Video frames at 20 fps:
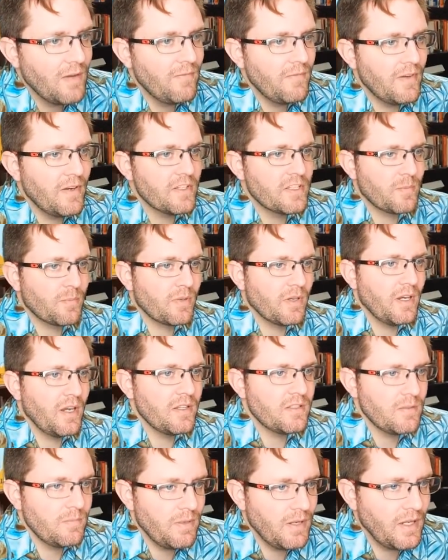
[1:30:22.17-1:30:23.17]
I'm very
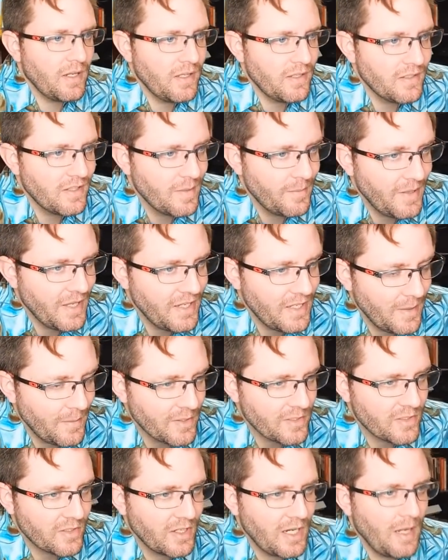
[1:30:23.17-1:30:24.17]
surprised you bought into the
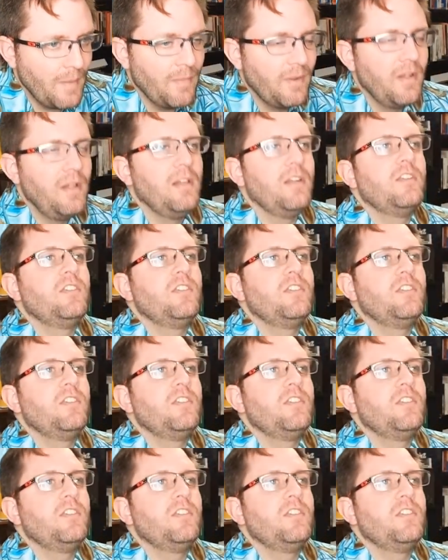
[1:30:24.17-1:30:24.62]
pandemic's crap.